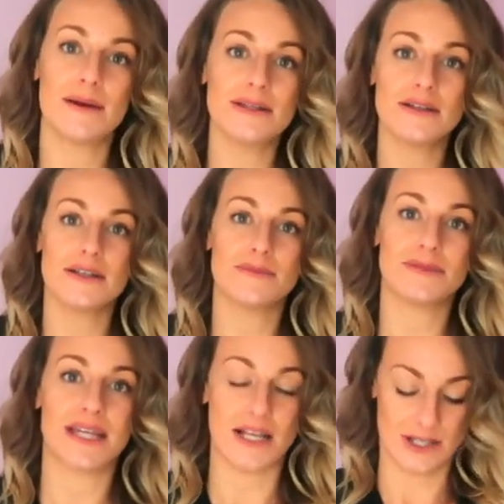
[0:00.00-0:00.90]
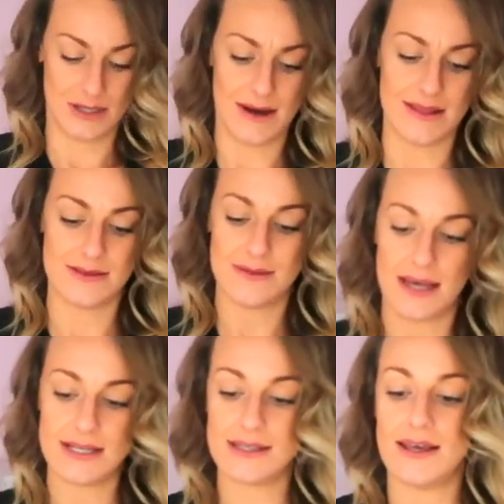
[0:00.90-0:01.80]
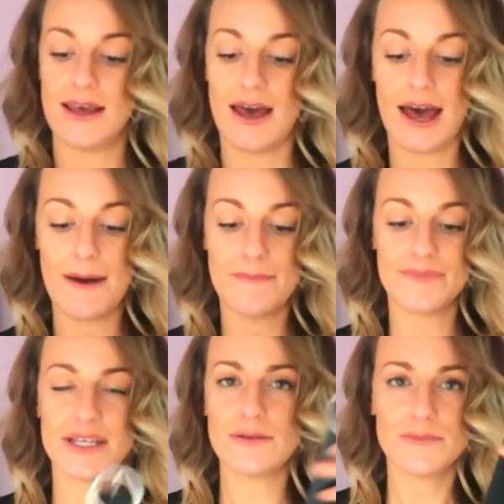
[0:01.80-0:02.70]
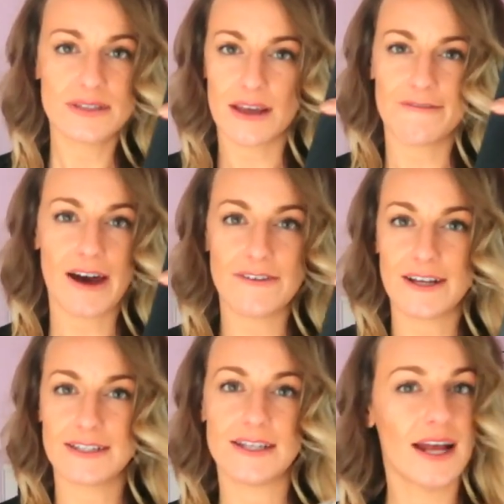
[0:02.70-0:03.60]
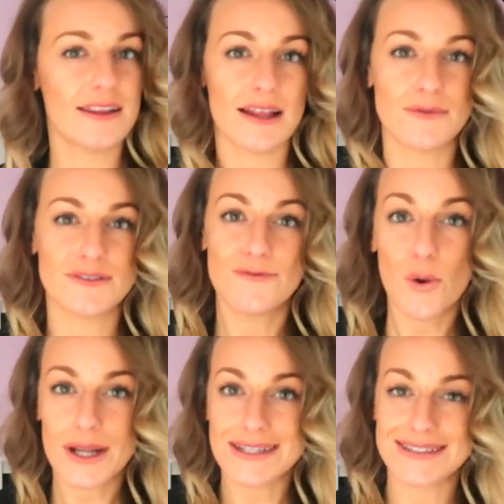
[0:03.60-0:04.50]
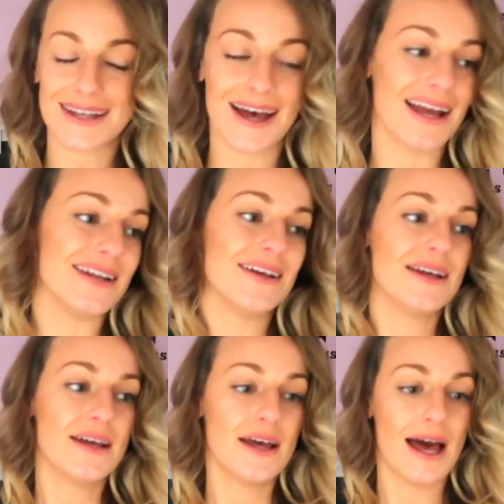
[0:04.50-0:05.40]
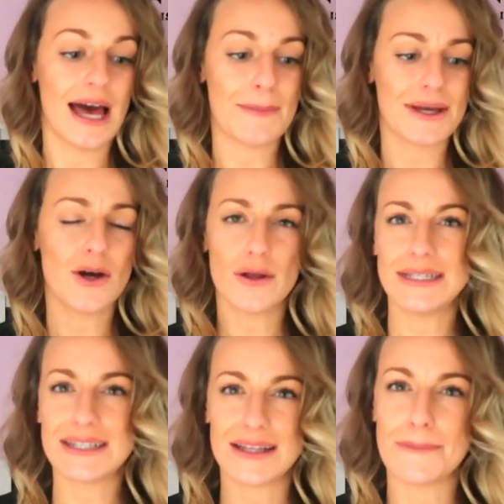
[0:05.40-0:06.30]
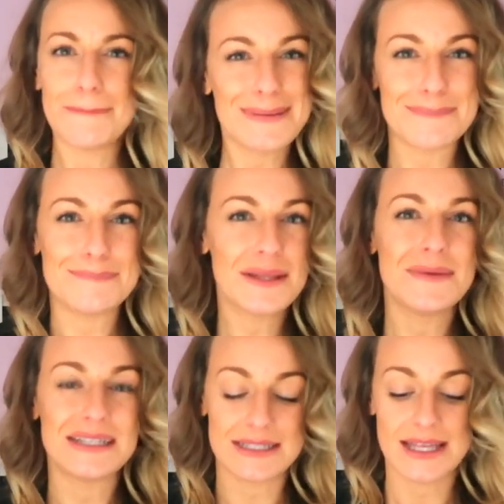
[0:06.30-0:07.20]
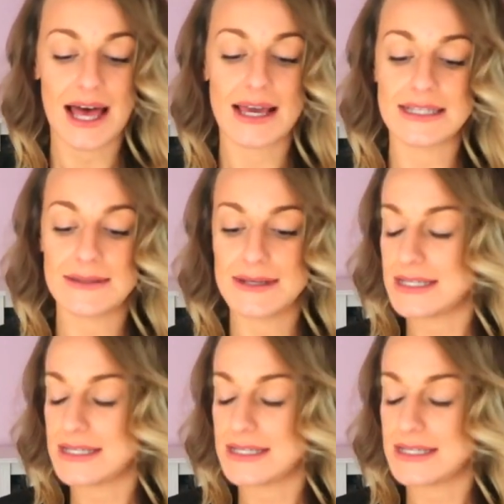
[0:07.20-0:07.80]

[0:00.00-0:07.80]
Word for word: really could potentially wear this with this. Um, this one was like 5.99. that was 4.99. Um, I got these in like the, mi the middle size, the